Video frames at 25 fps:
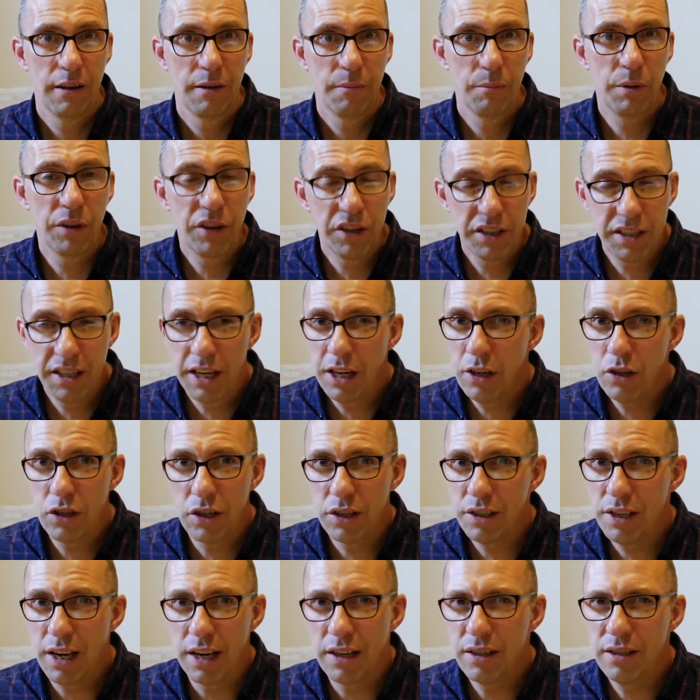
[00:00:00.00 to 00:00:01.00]
But the teacher
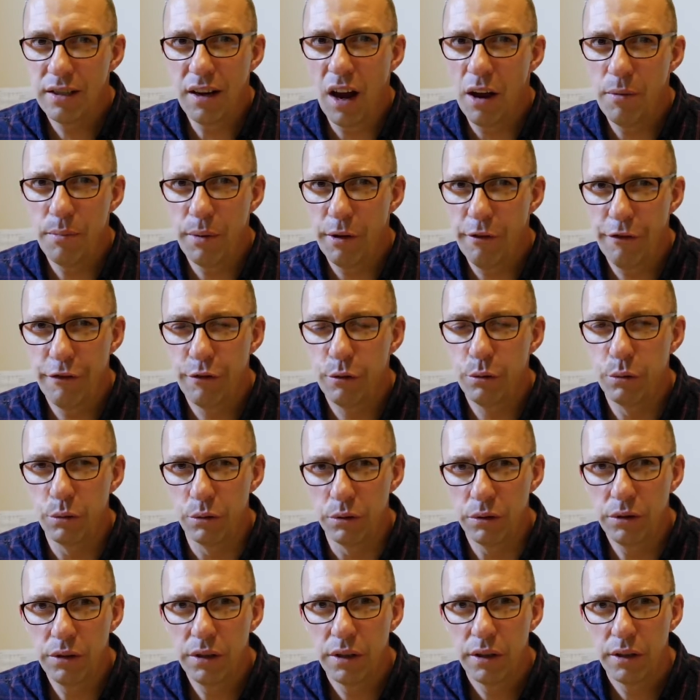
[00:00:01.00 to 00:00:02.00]
says, don't be
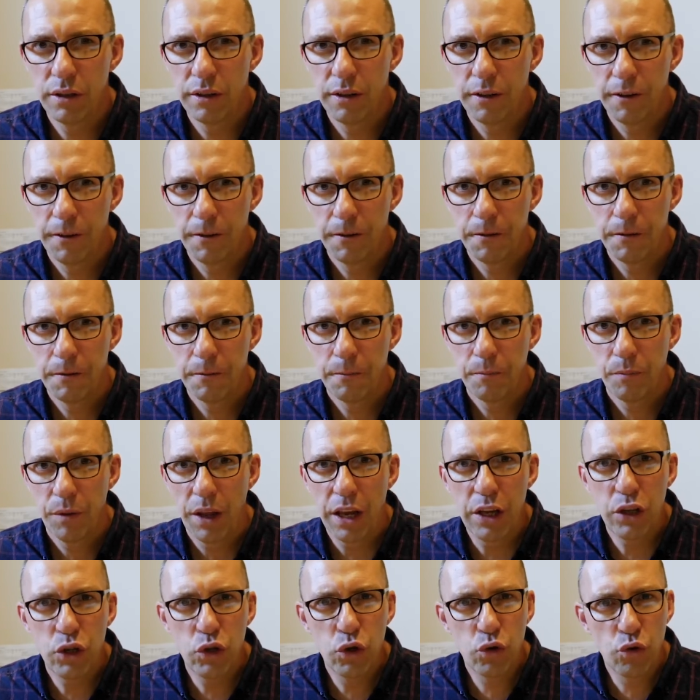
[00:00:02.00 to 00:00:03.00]
fooled.
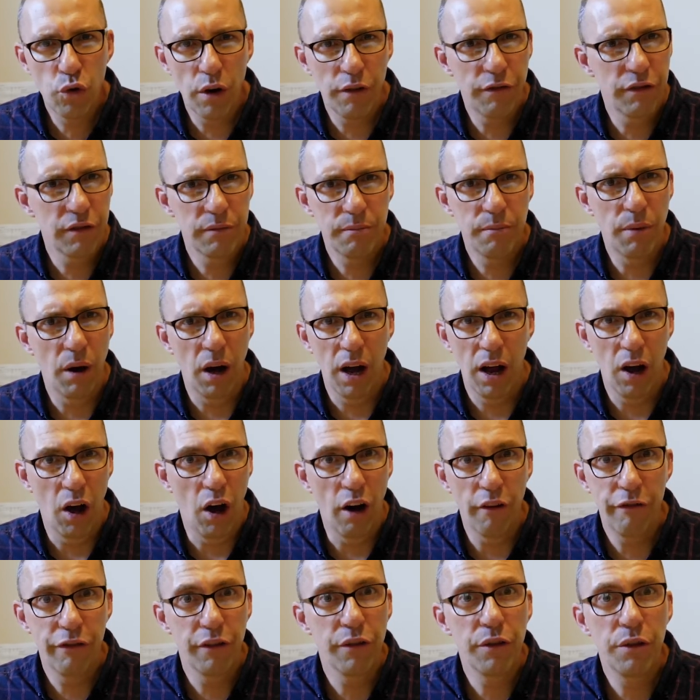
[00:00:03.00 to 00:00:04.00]
It's driven by
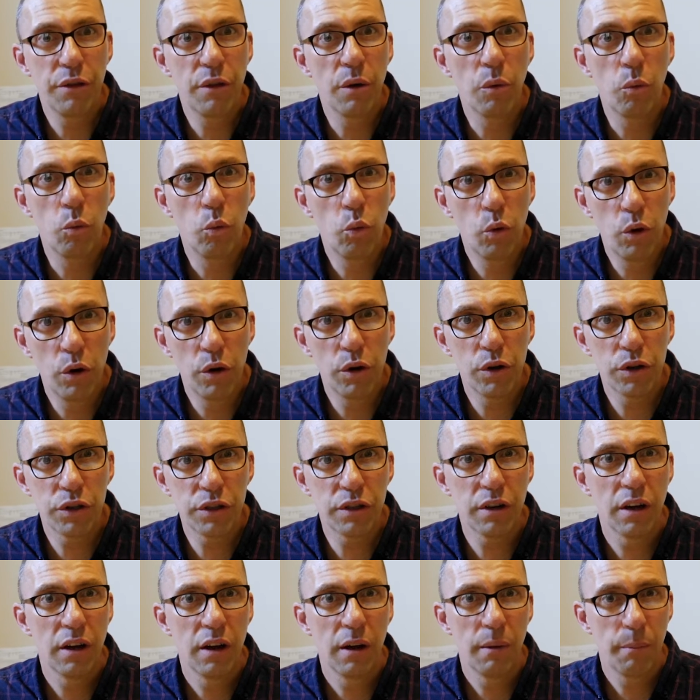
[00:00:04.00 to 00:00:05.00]
often the
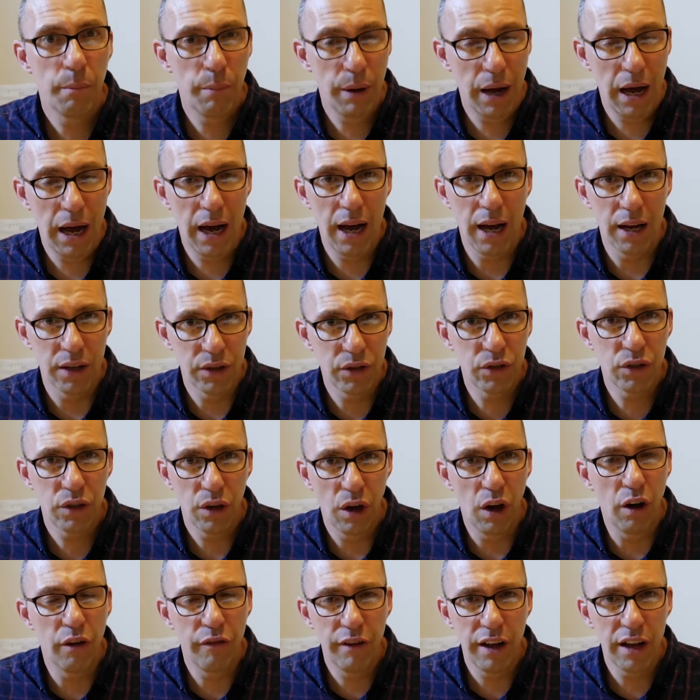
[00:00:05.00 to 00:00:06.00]
worst parts
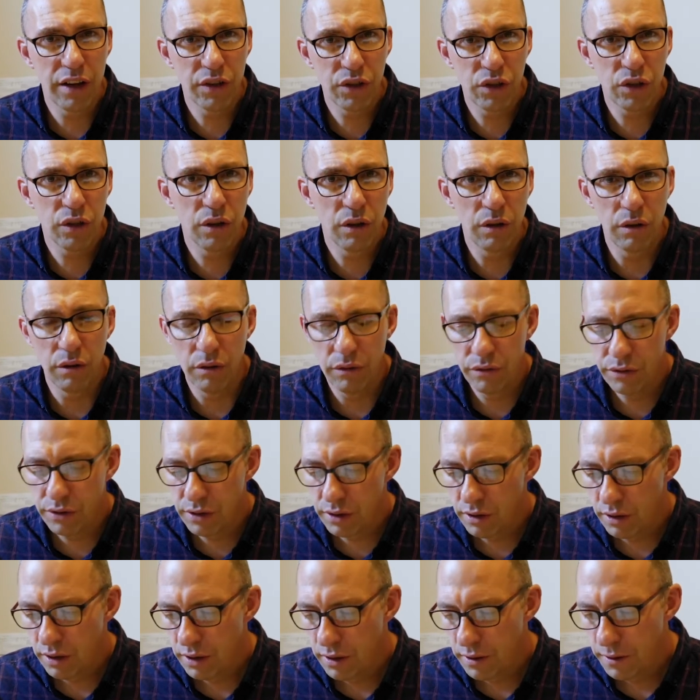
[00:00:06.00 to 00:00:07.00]
of ourselves.